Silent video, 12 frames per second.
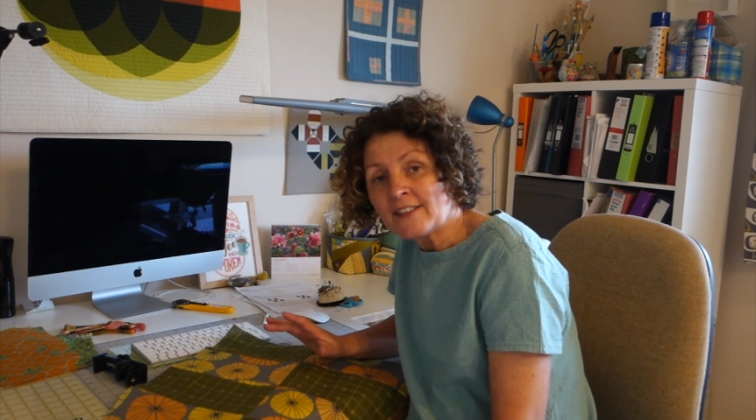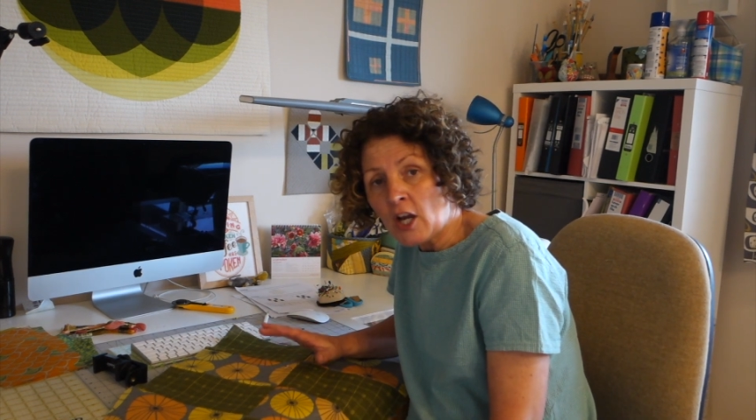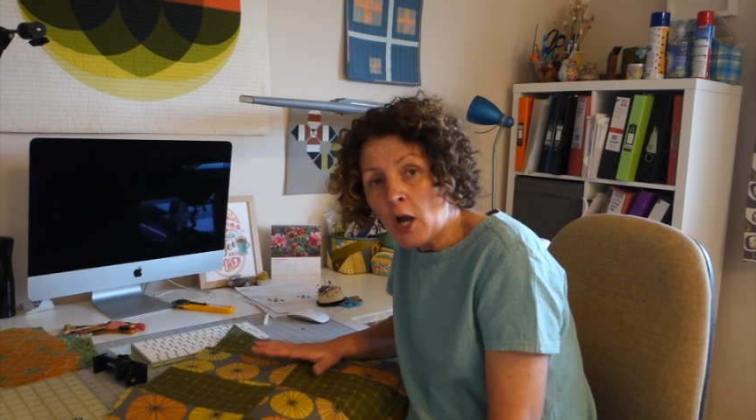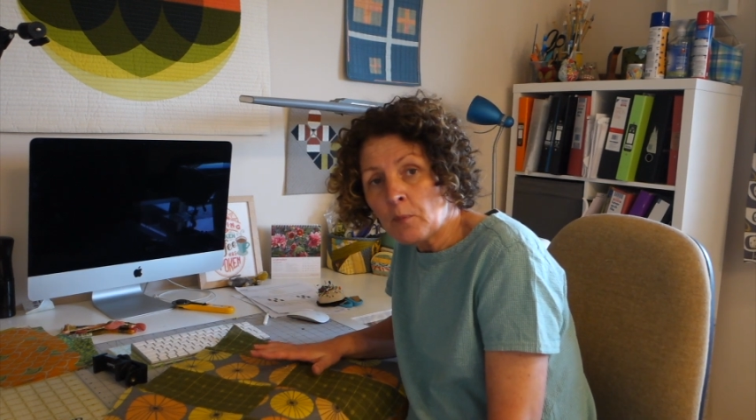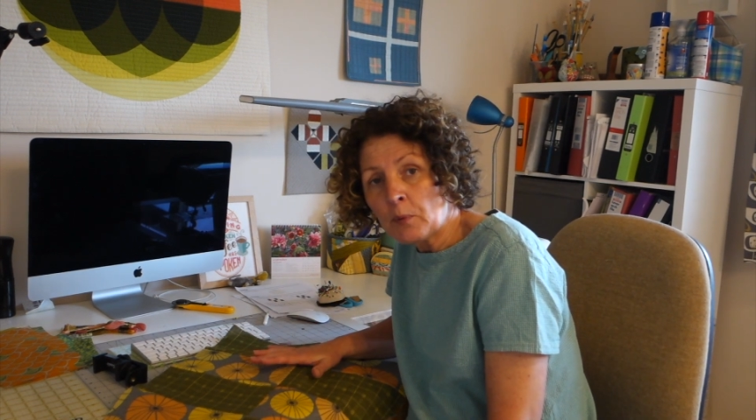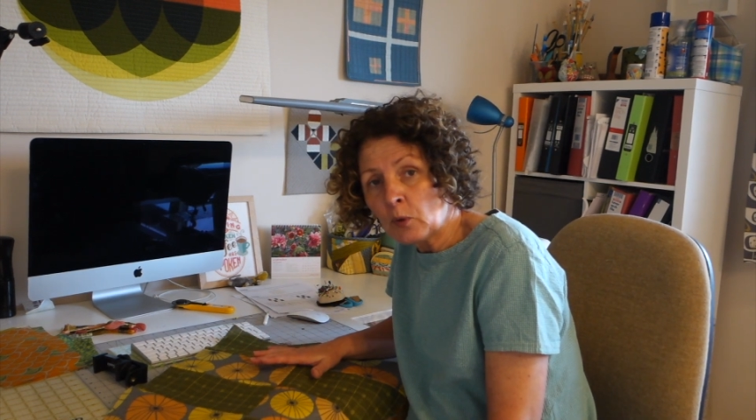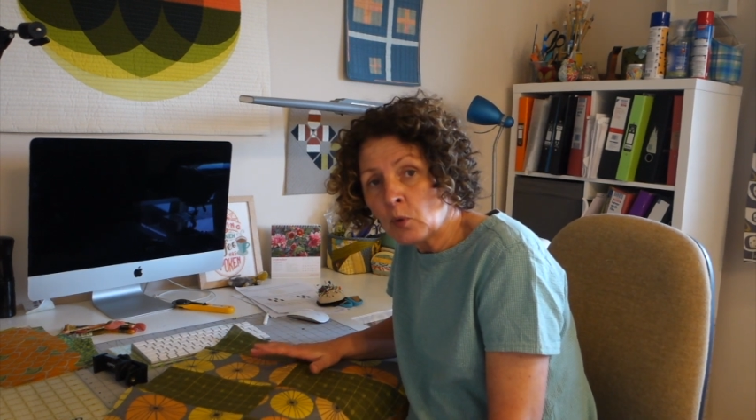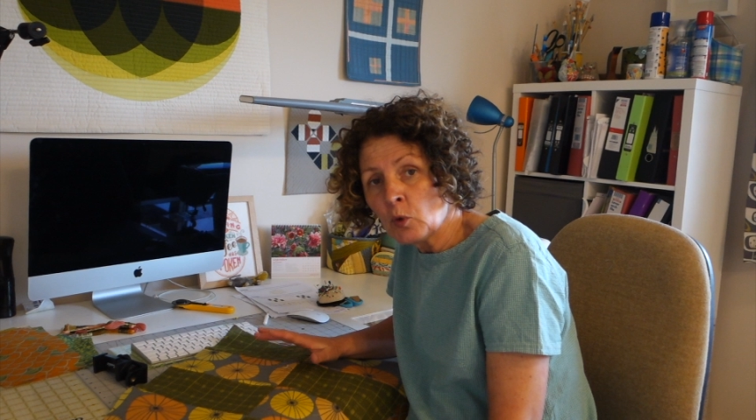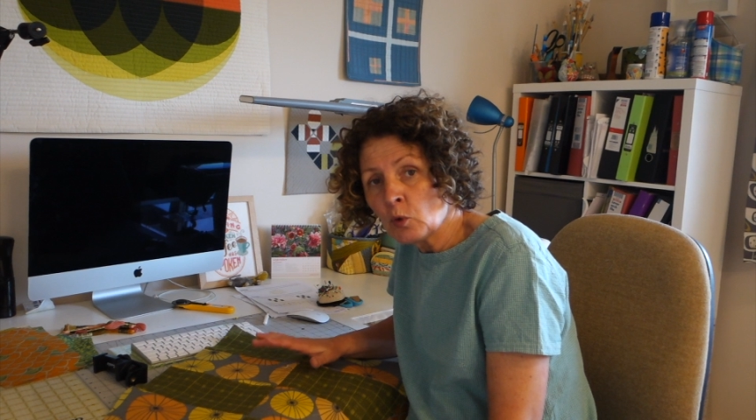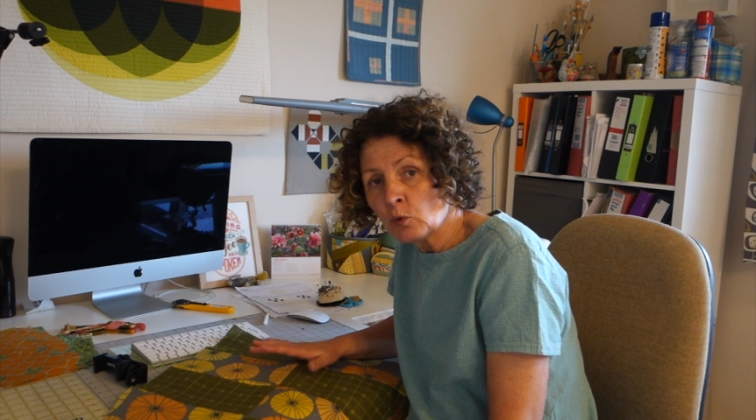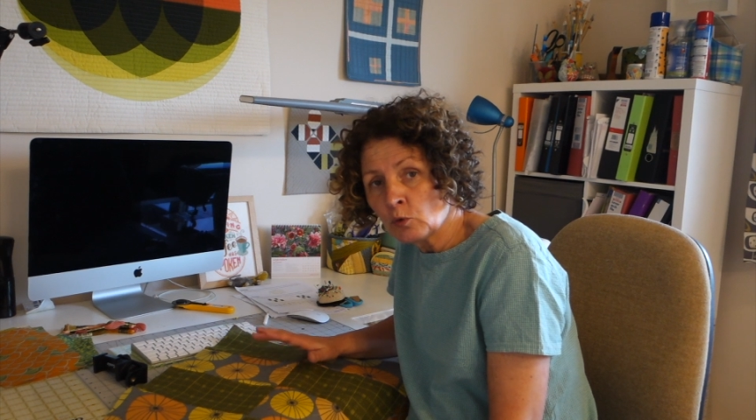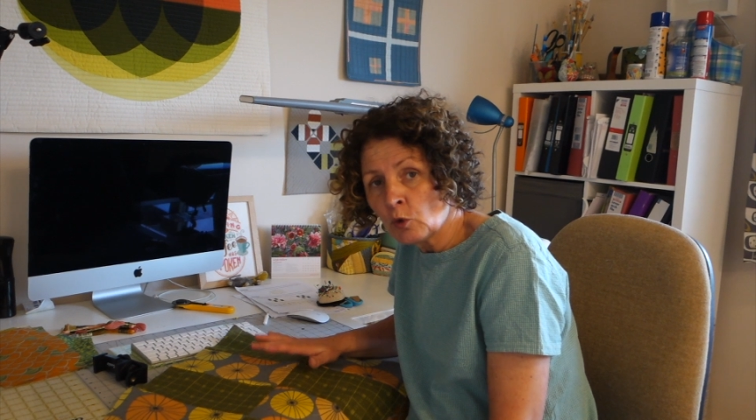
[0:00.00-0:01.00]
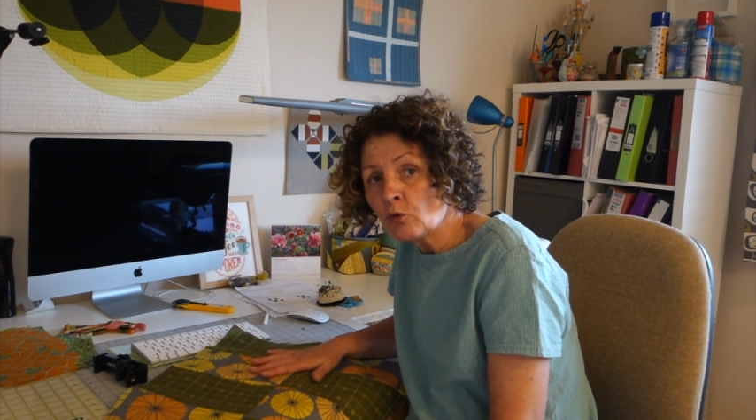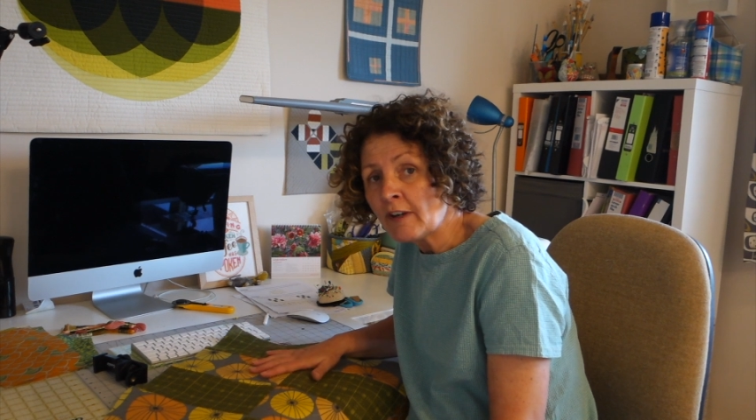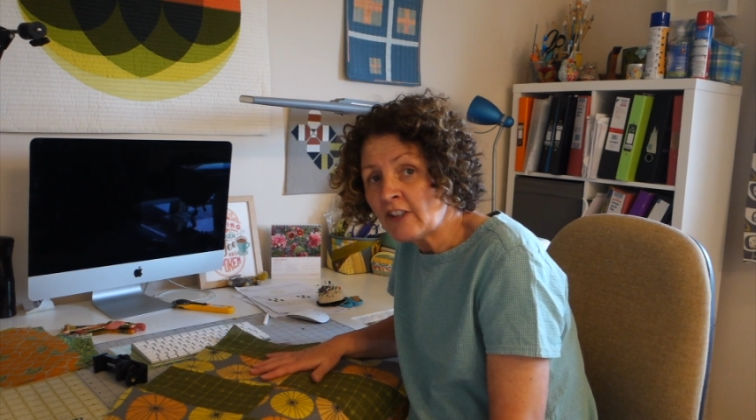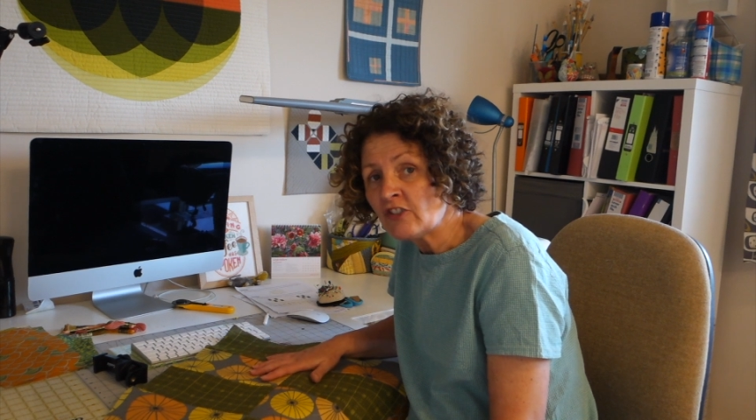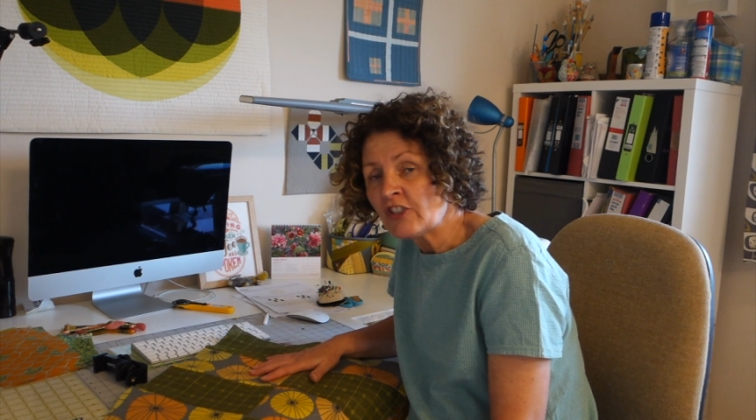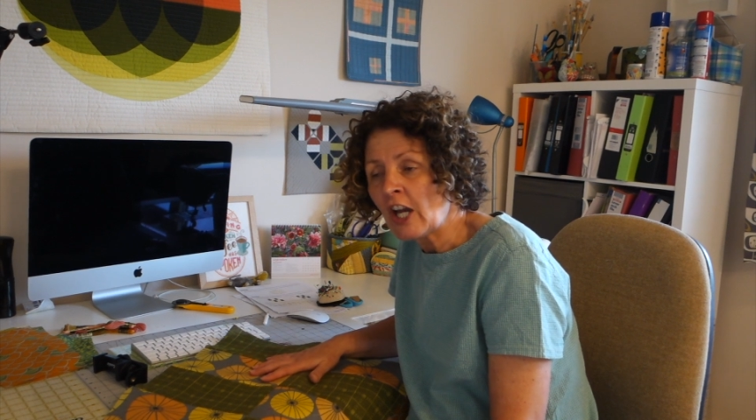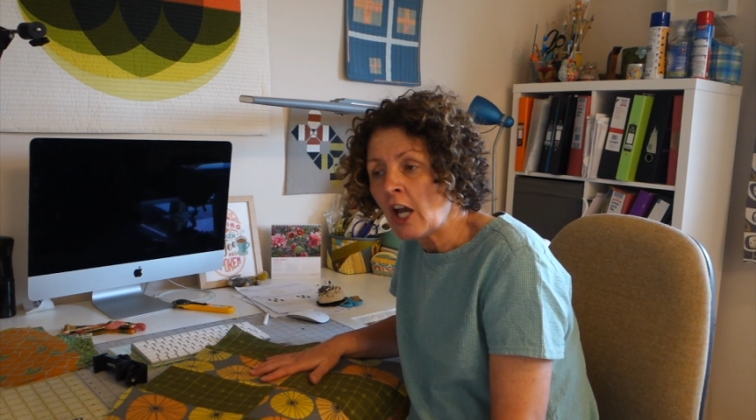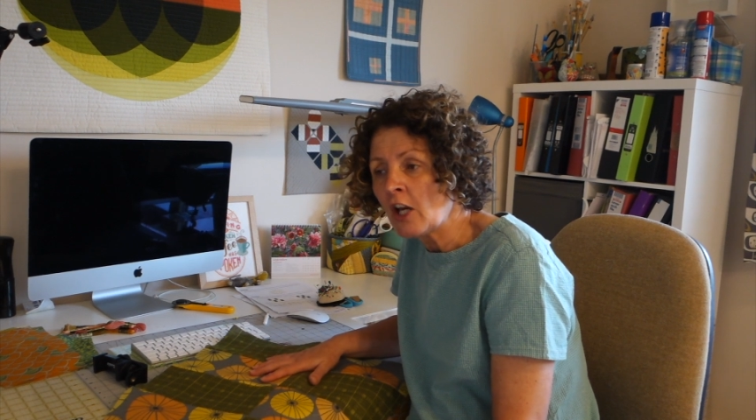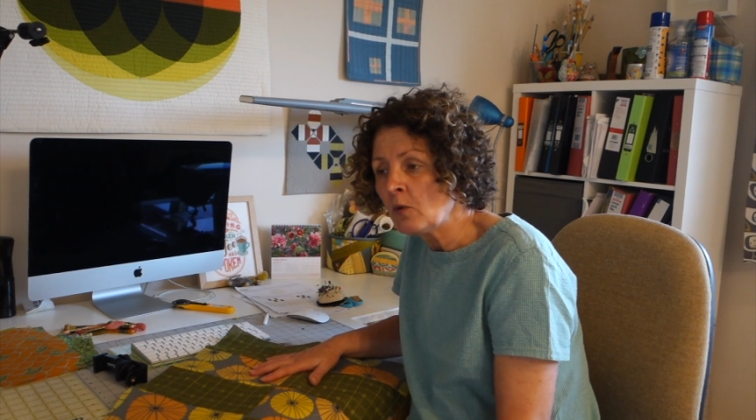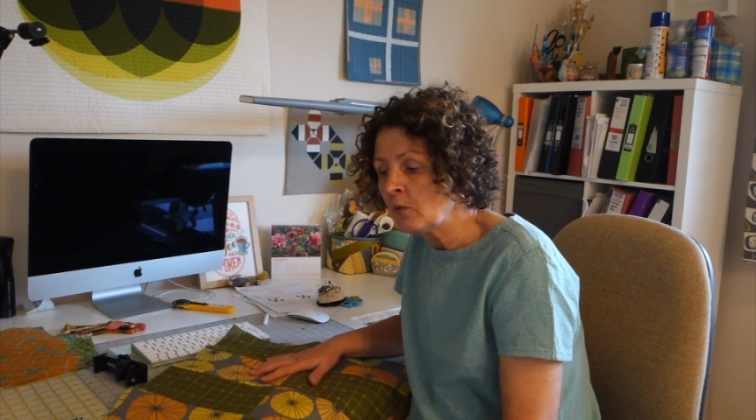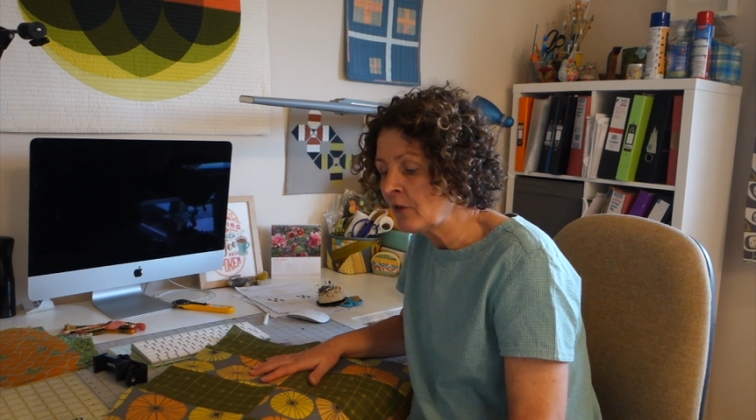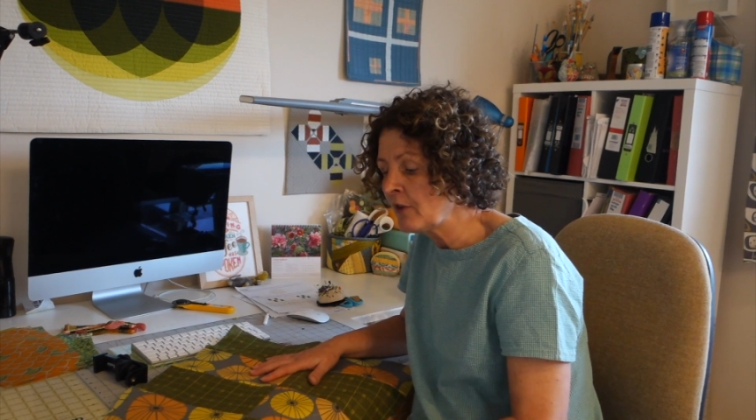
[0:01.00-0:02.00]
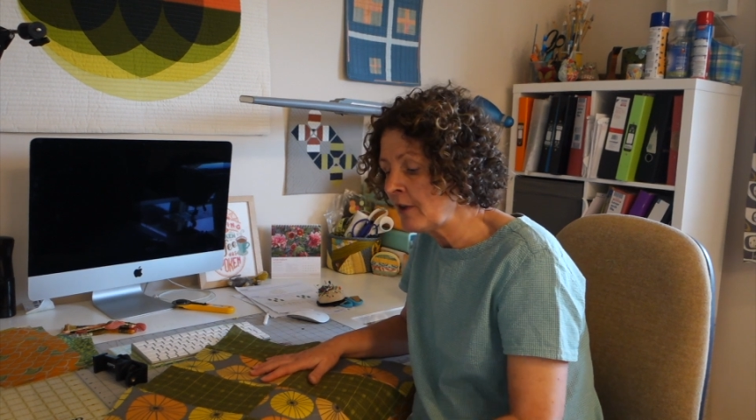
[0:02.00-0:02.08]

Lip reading: up, all ready to go.